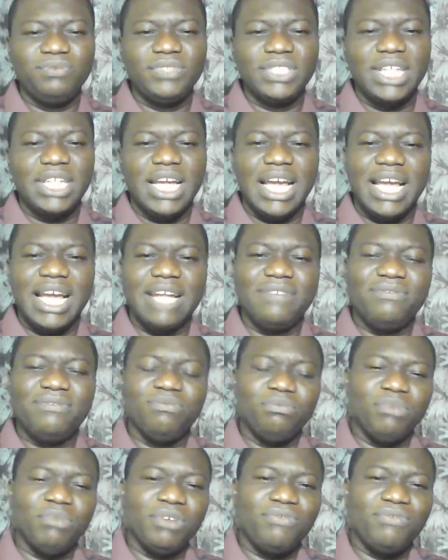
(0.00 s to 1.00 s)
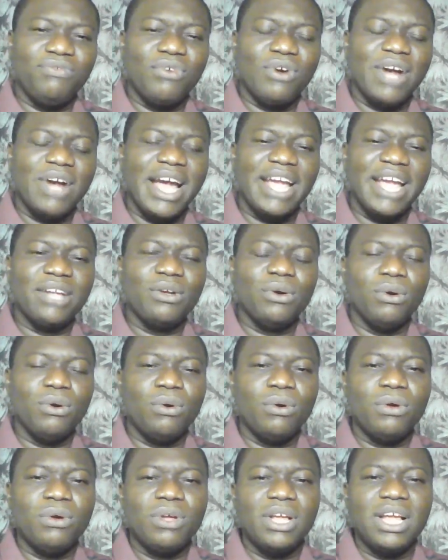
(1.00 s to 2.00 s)
And before I go,
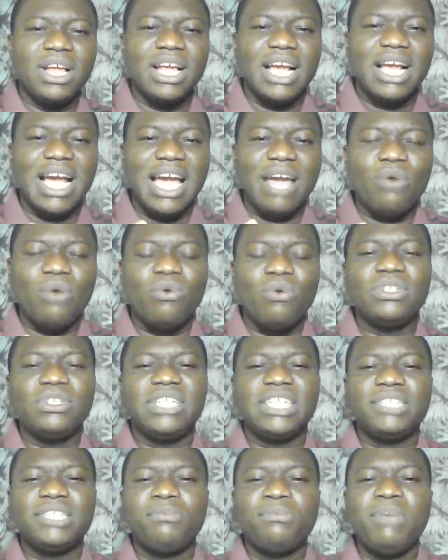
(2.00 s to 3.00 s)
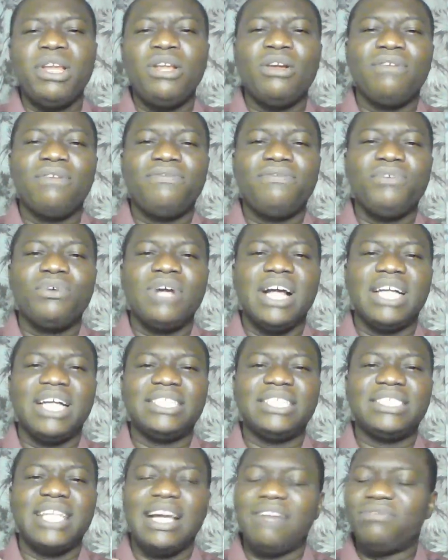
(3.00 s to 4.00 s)
I want as many of you as
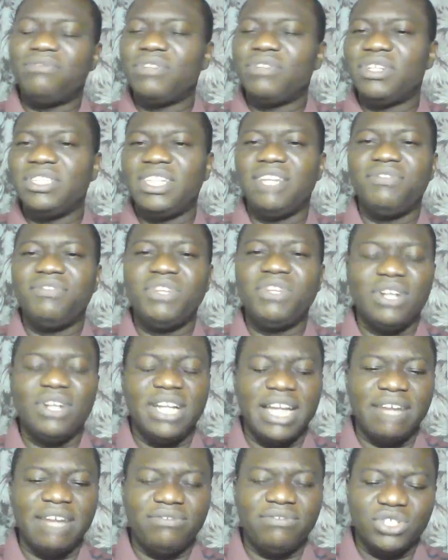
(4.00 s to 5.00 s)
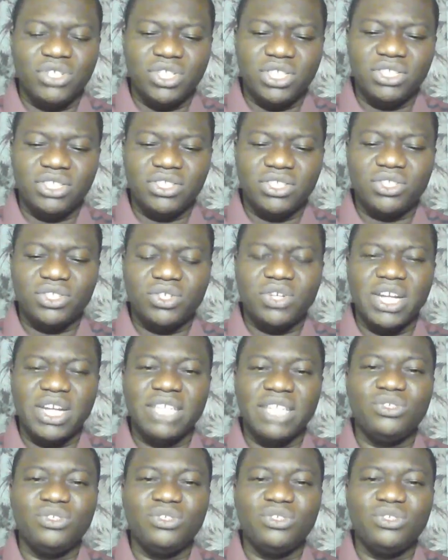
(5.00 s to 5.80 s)
have not given your life to Jesus Christ,